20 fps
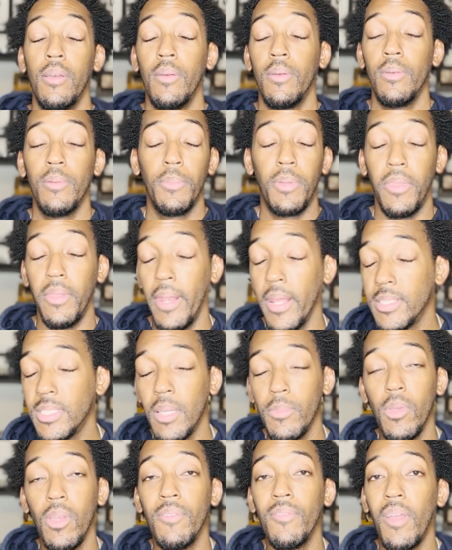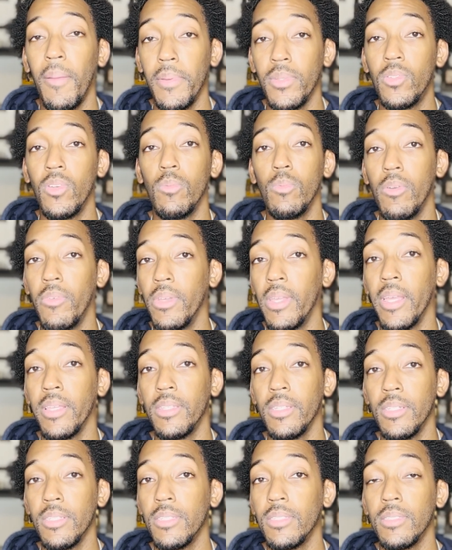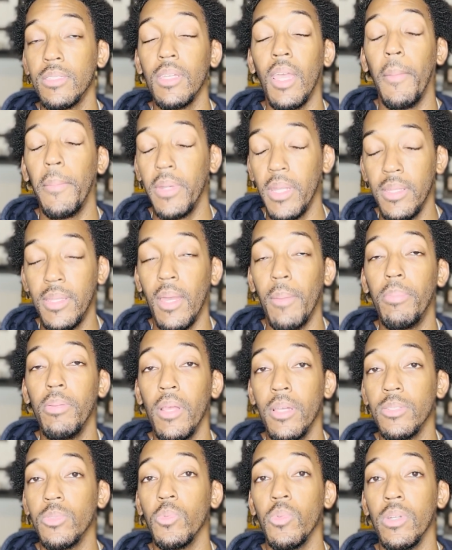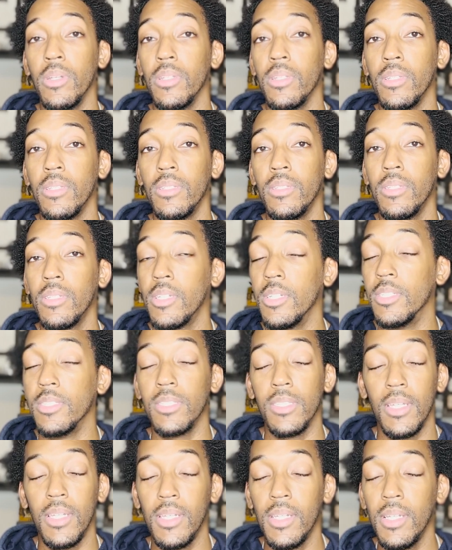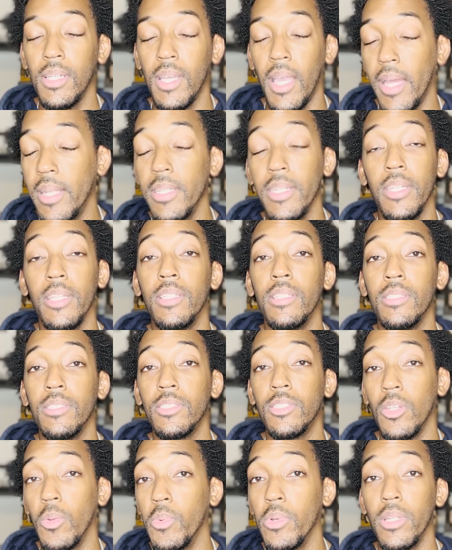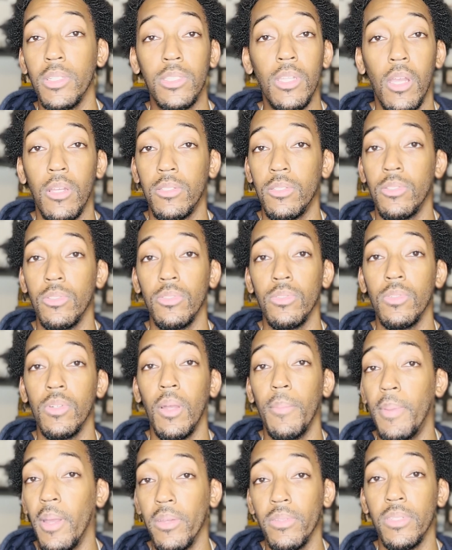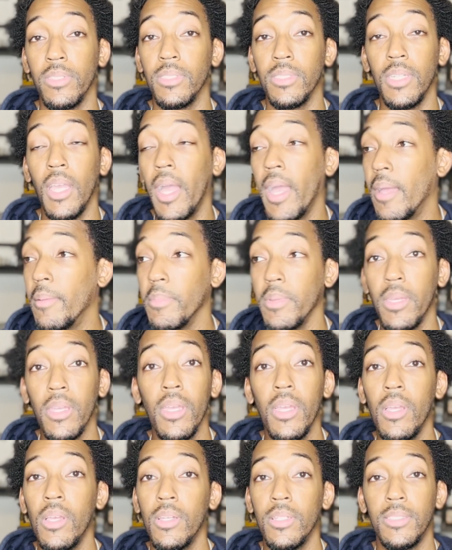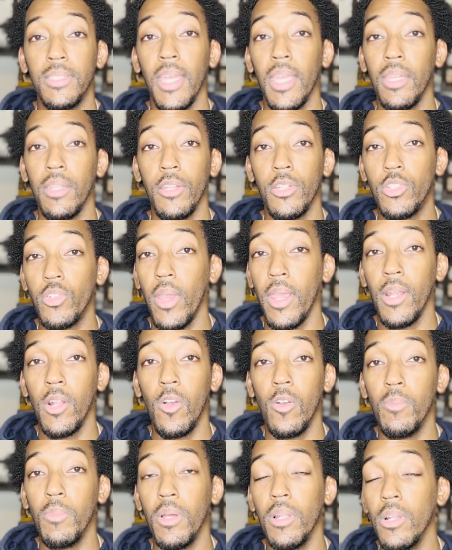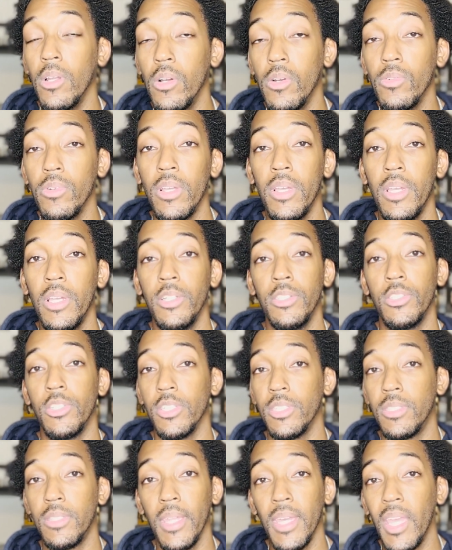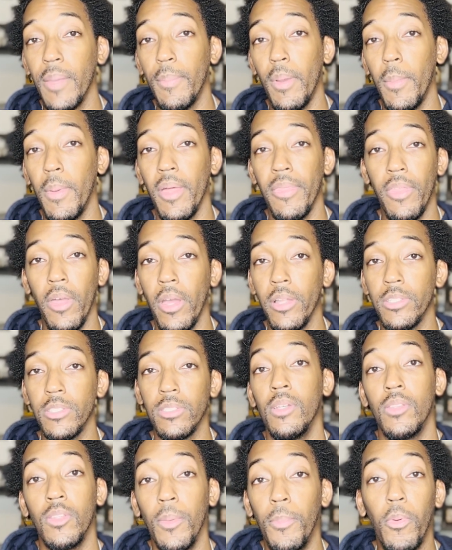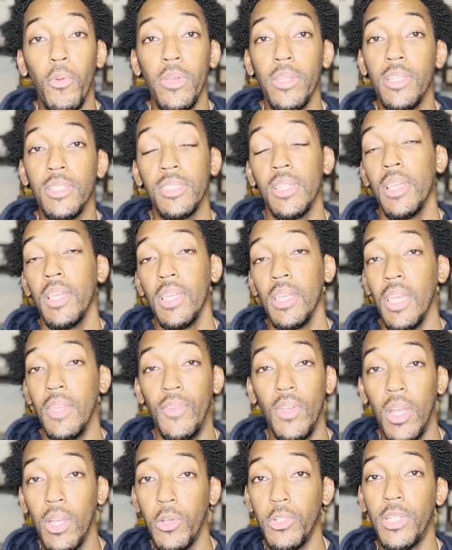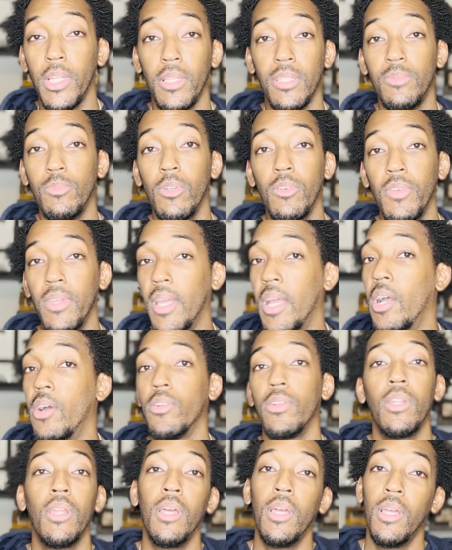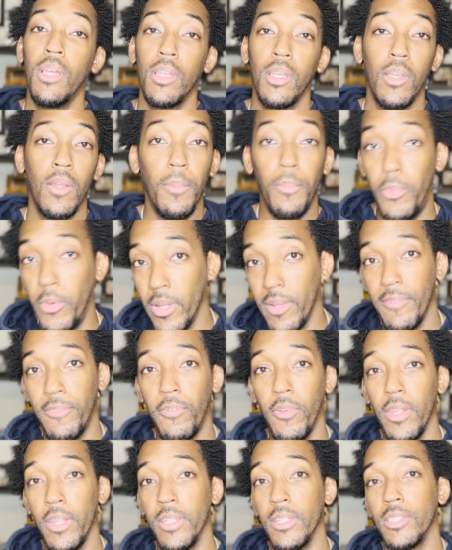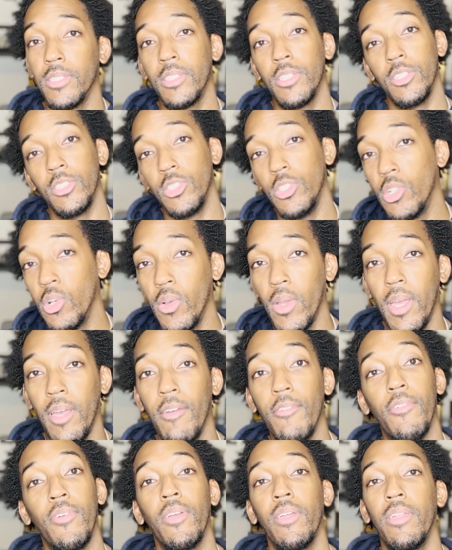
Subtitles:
But the next time you invite me to a movie like this, I'm gonna need that +1 because I need someone to talk to about this. Y'all had me taking the train home alone, just thinking about my thoughts. The point is, if y'all go check this movie out, bring a friend because you're gonna have